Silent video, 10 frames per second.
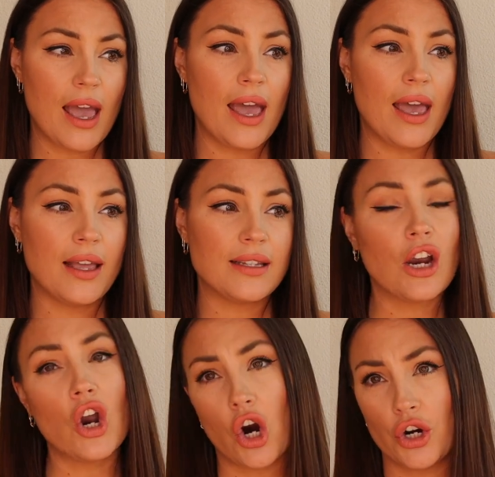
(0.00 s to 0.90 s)
and
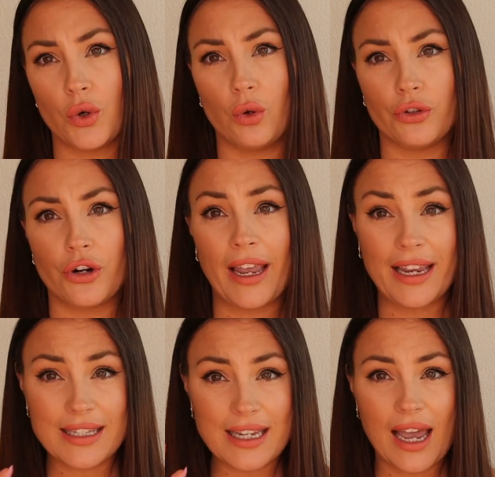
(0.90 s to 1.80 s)
a card holder, like
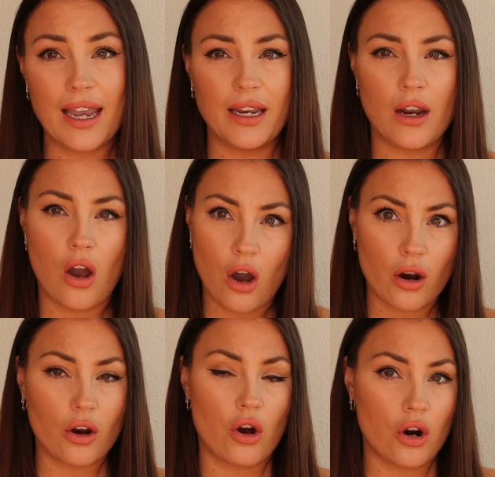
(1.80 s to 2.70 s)
a tiny
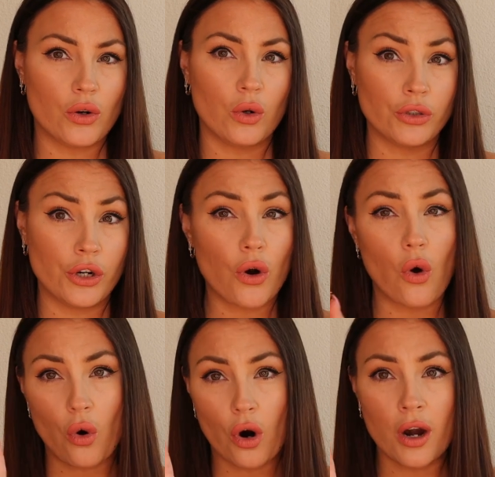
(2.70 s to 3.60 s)
card holder
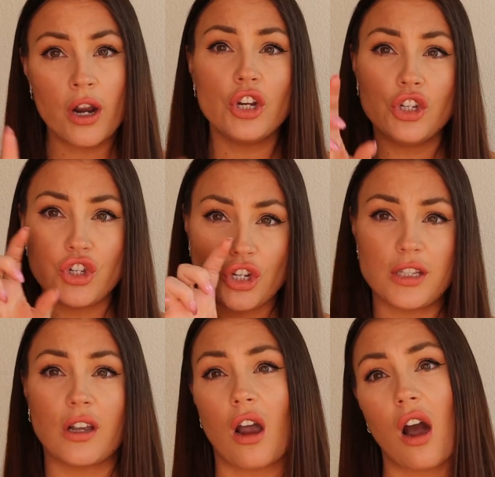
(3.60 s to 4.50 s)
or
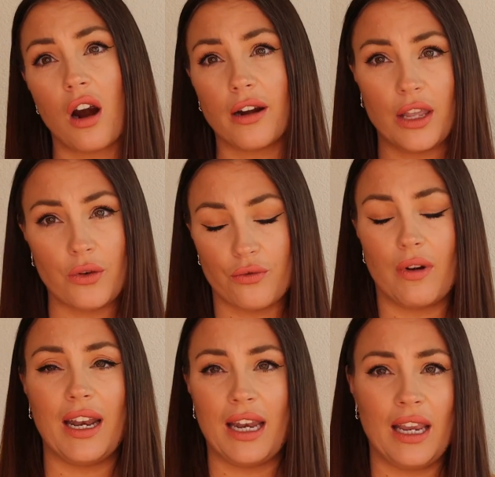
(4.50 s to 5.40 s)
just a card that you
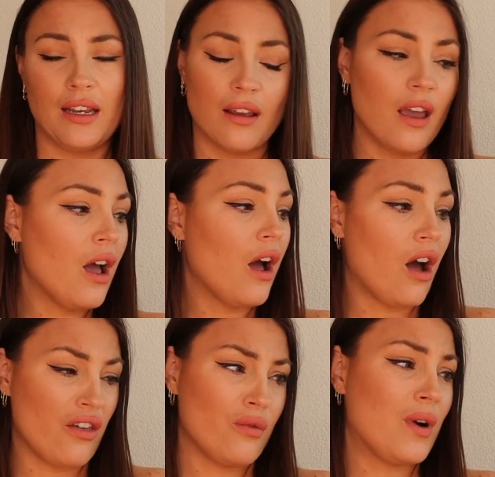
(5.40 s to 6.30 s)
really need.
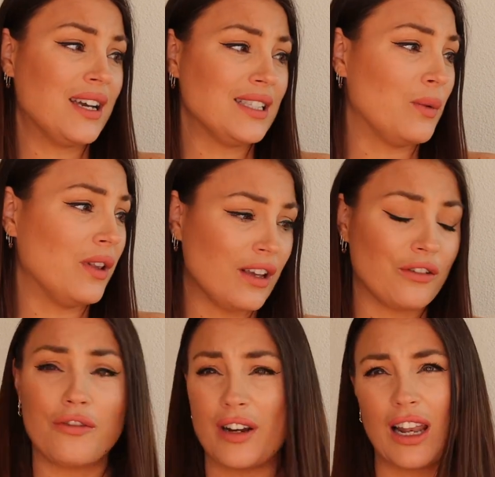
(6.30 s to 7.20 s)
Otherwise, it will
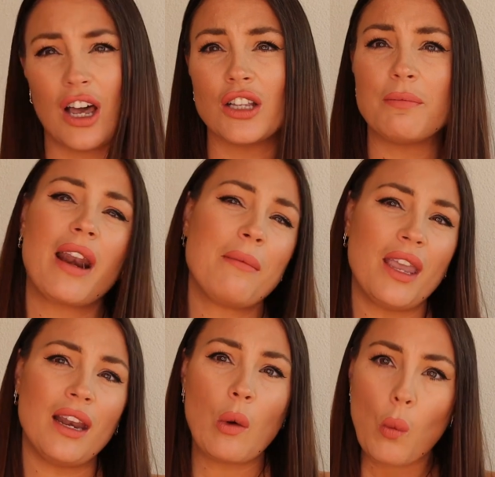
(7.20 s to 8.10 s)
not fit a lot. But I
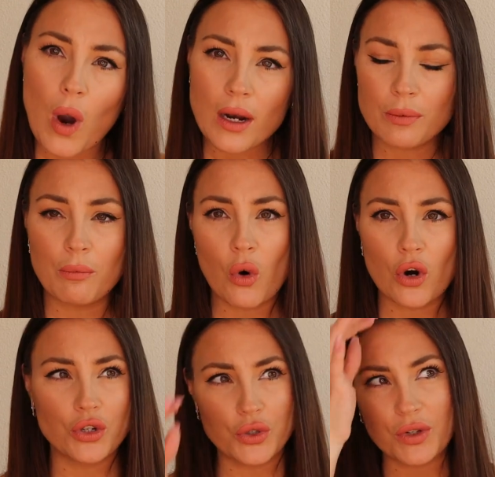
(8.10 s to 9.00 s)
mean, what
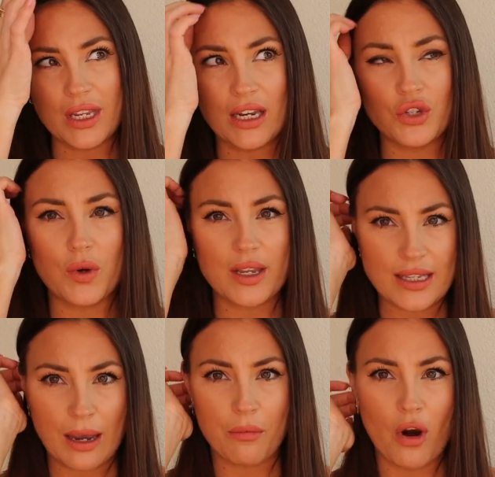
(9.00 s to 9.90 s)
more do you need during
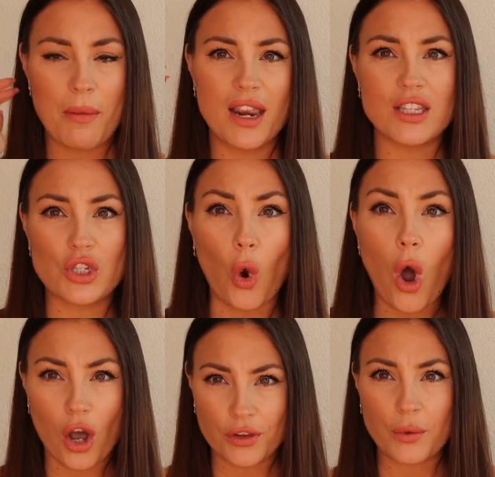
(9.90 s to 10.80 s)
summer? I mean, it's so
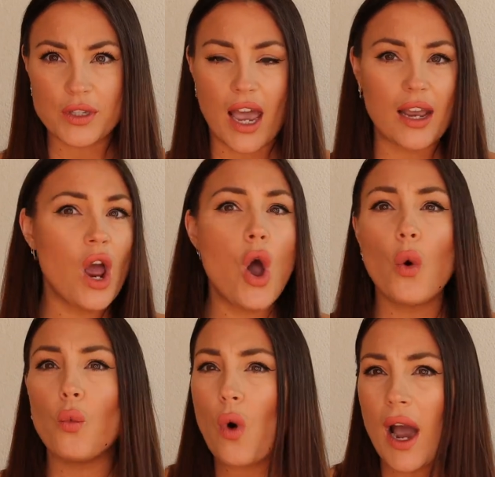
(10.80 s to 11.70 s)
hot outside.
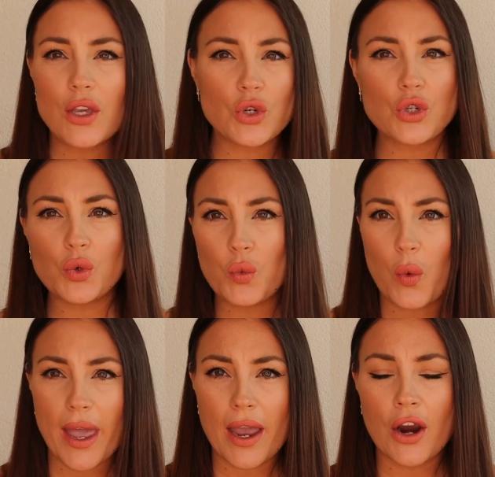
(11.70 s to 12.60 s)
Why you should
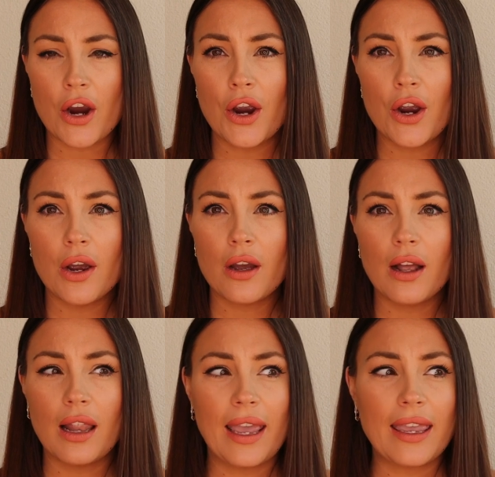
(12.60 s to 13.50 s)
wear
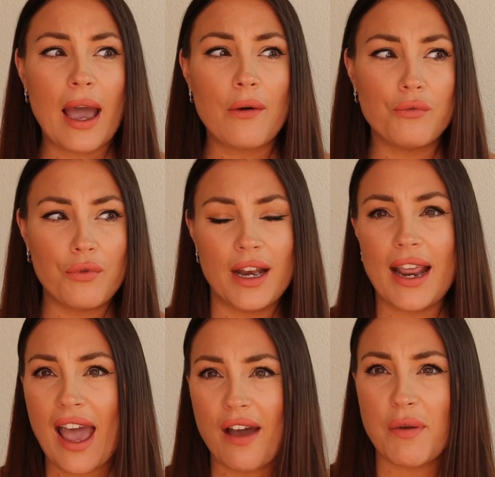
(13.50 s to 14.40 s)
like a really
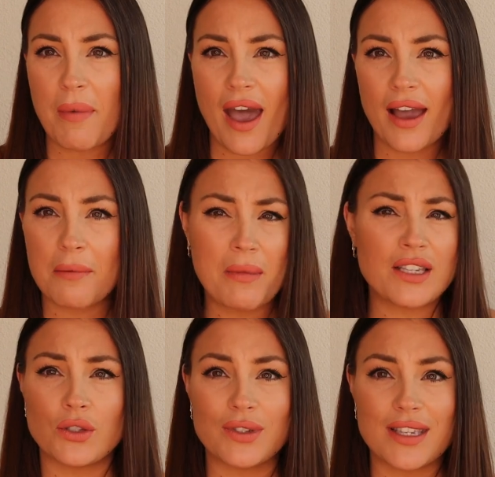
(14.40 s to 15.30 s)
heavy bag? It
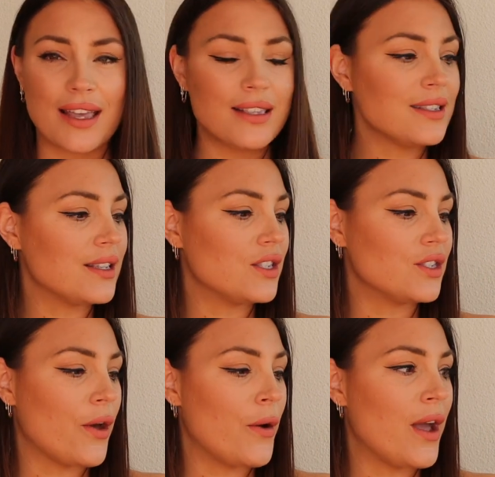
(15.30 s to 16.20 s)
makes no sense.
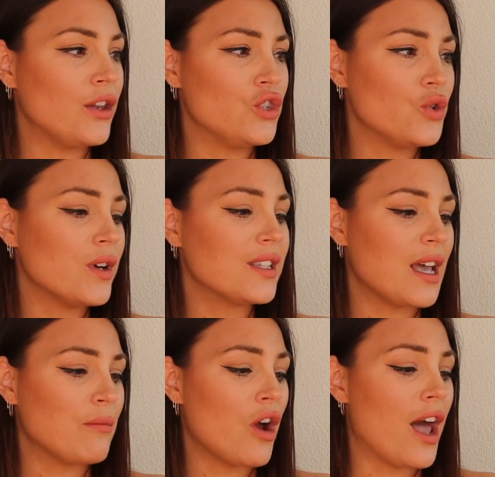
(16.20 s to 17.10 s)
So, and during
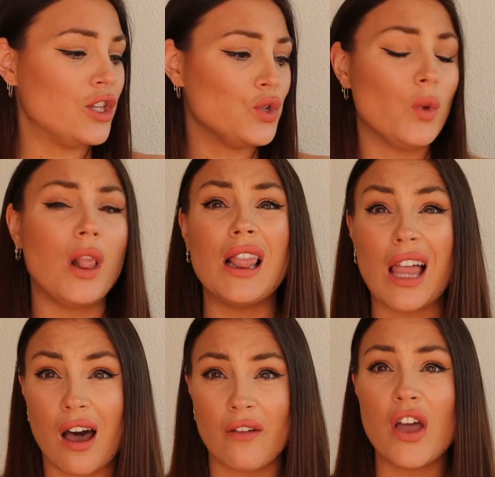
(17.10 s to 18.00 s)
summer, I do
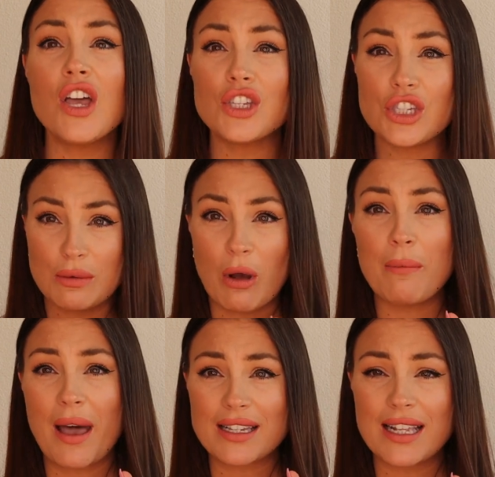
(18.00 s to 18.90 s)
love
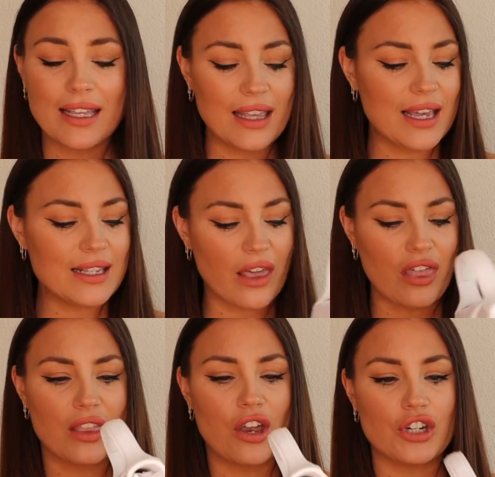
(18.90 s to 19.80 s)
small bags like this. I
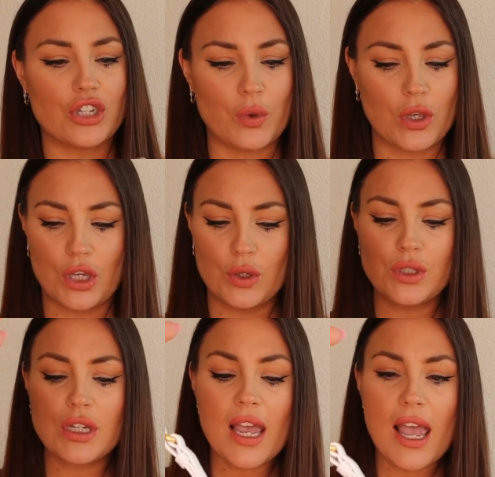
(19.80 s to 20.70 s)
think they're so
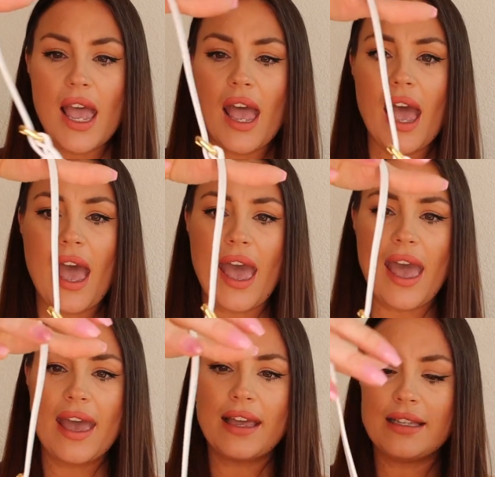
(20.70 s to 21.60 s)
cute.
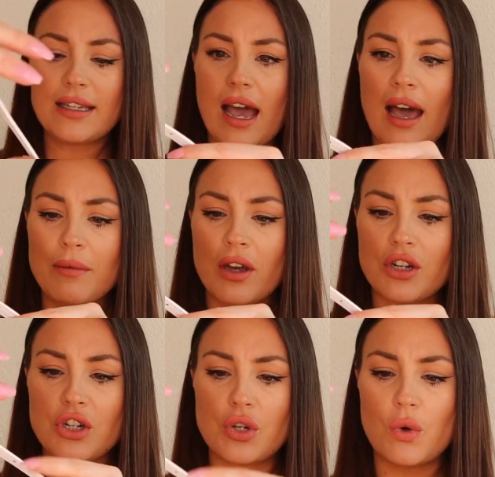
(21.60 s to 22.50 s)
And I'm
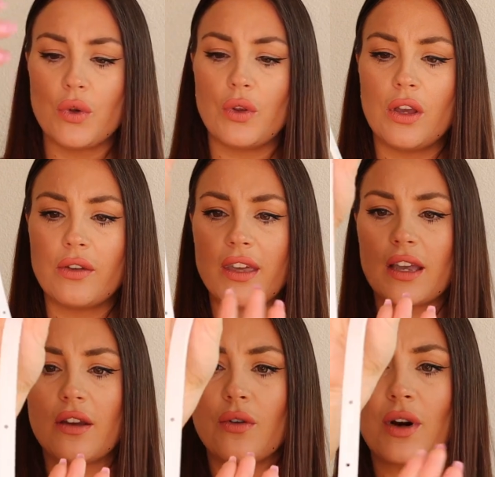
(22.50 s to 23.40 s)
gonna show you, look,
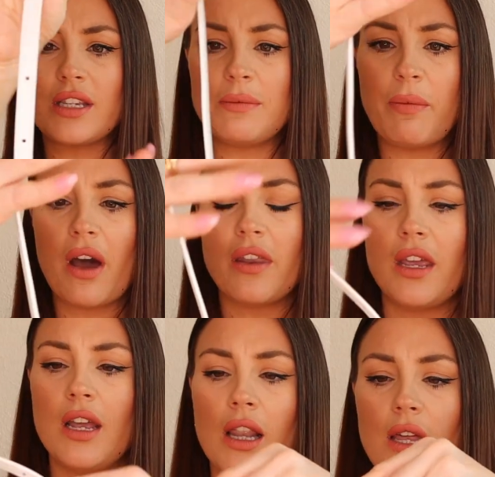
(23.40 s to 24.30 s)
the
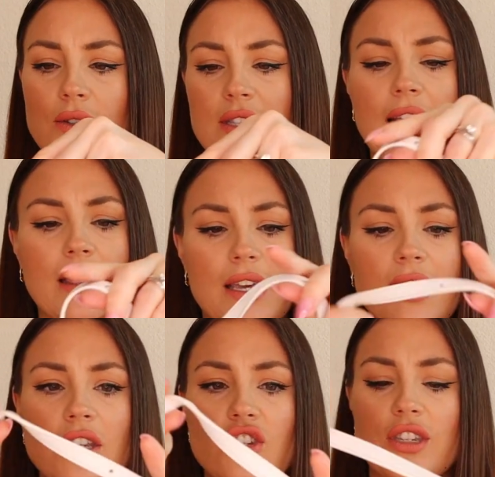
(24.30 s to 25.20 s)
crossbody looks like
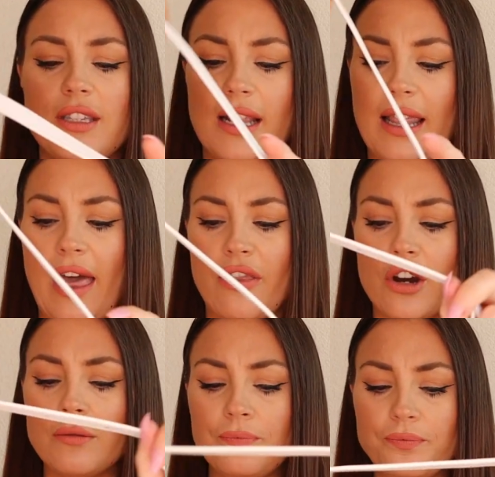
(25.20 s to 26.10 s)
this. It's just in
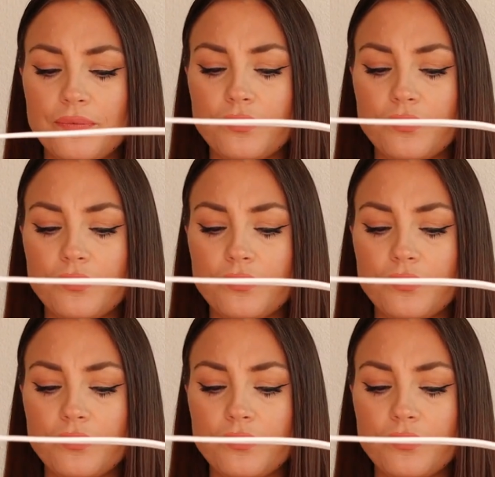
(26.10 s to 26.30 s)
leather